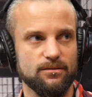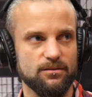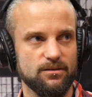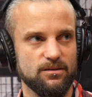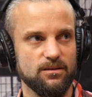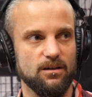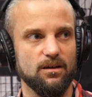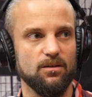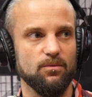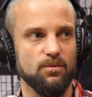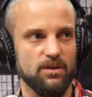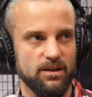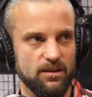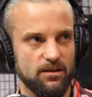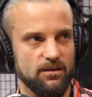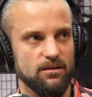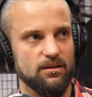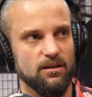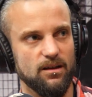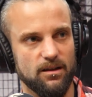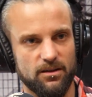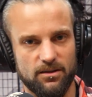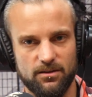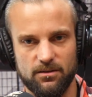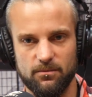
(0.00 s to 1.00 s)
So with,
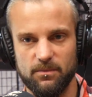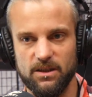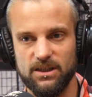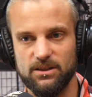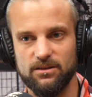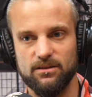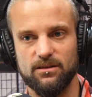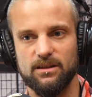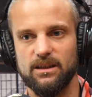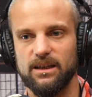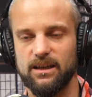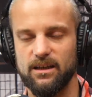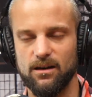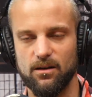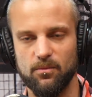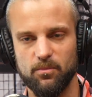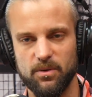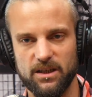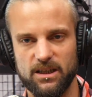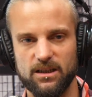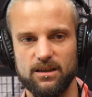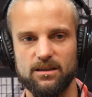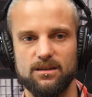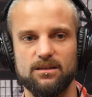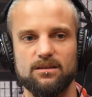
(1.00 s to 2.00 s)
like you mentioned,
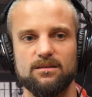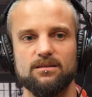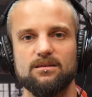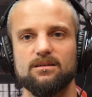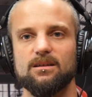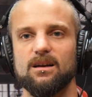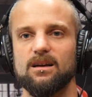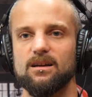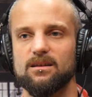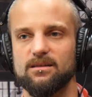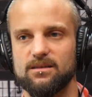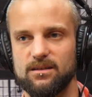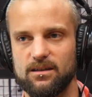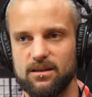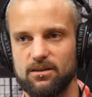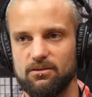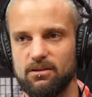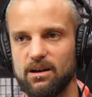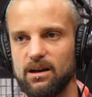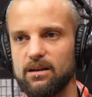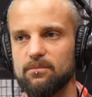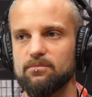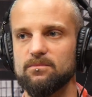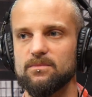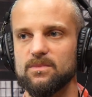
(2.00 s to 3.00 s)
ERPs,
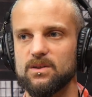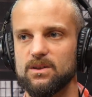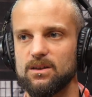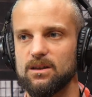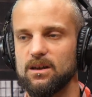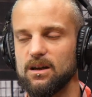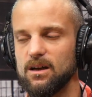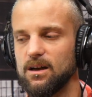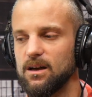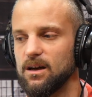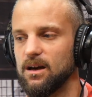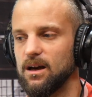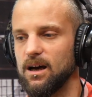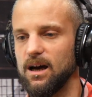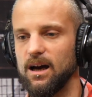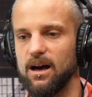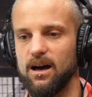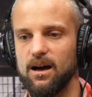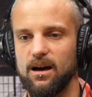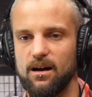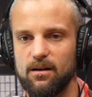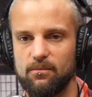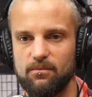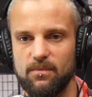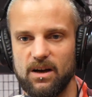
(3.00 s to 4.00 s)
CRMs,
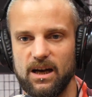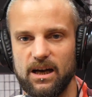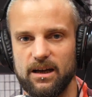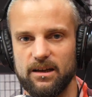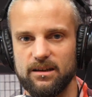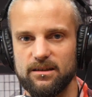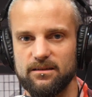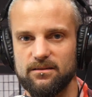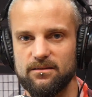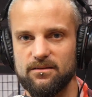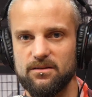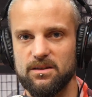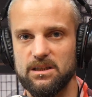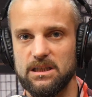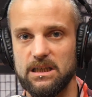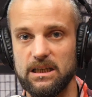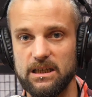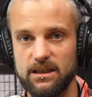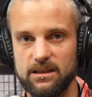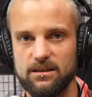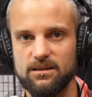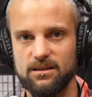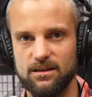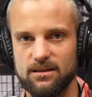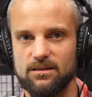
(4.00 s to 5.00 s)
and
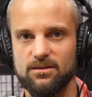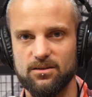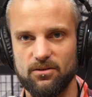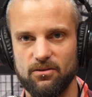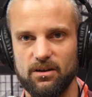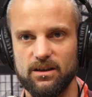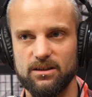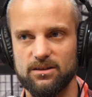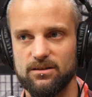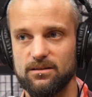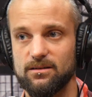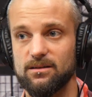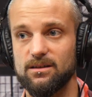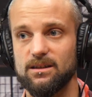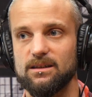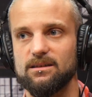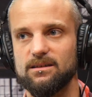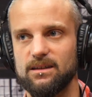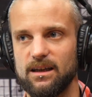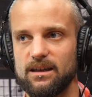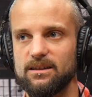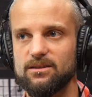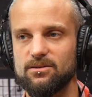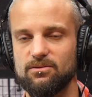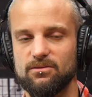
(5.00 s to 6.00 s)
these integrations, these
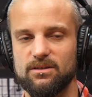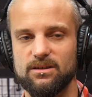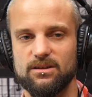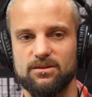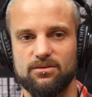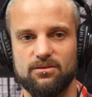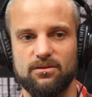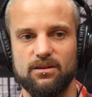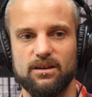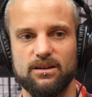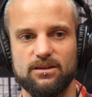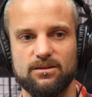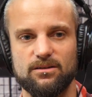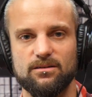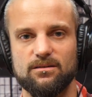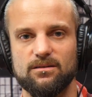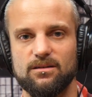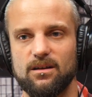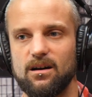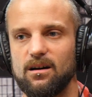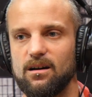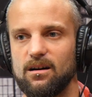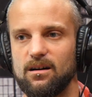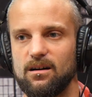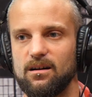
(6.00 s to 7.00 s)
data integrations
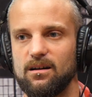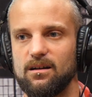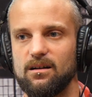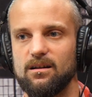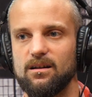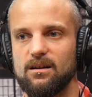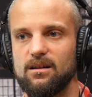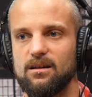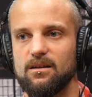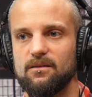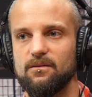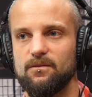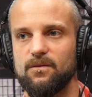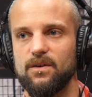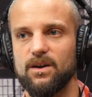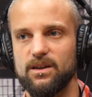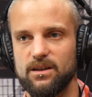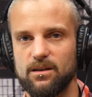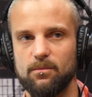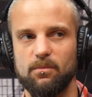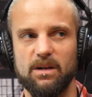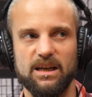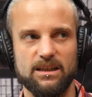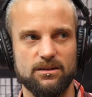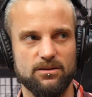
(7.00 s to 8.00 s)
are
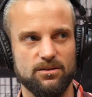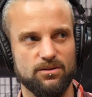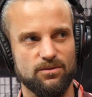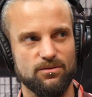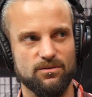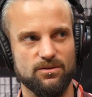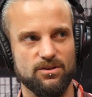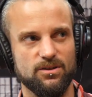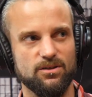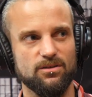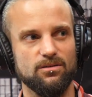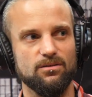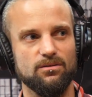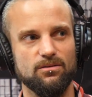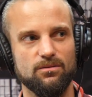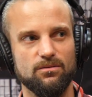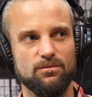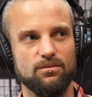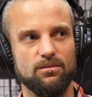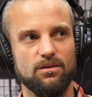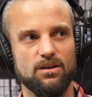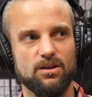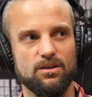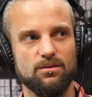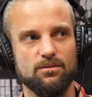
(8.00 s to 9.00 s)
fundamental to
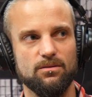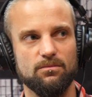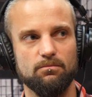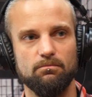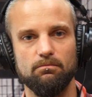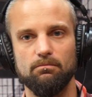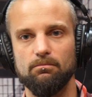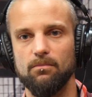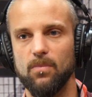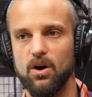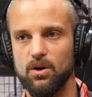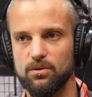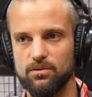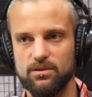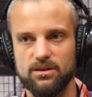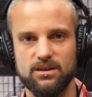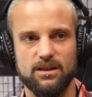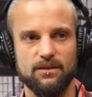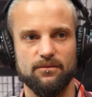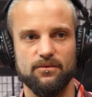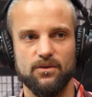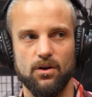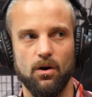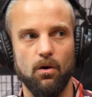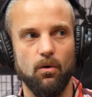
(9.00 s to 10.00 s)
most,
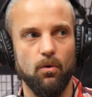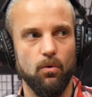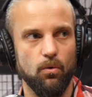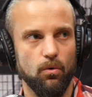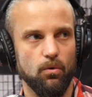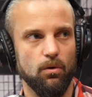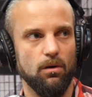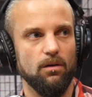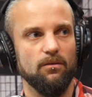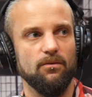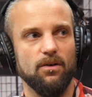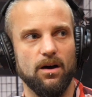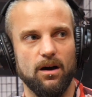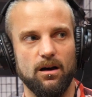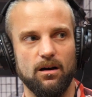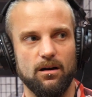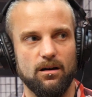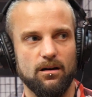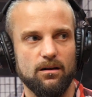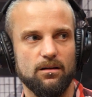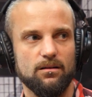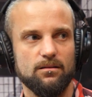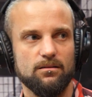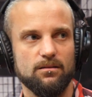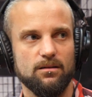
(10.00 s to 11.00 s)
if not all, of
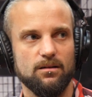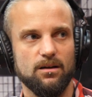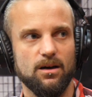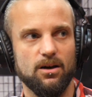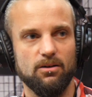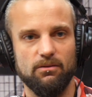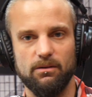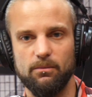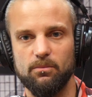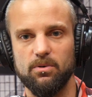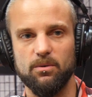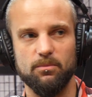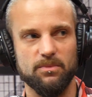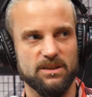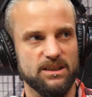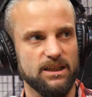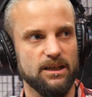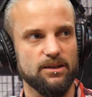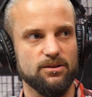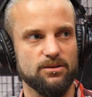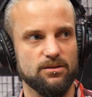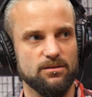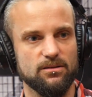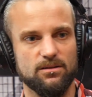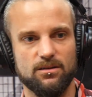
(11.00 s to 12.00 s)
our
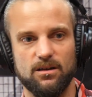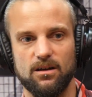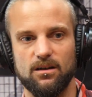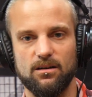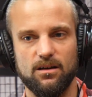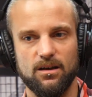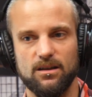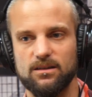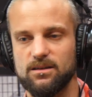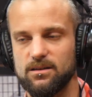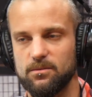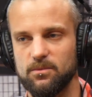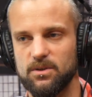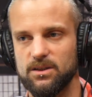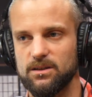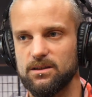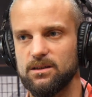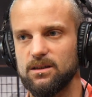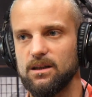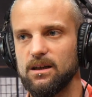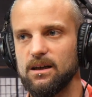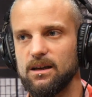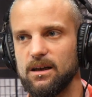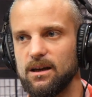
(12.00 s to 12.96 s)
implementations, our customers.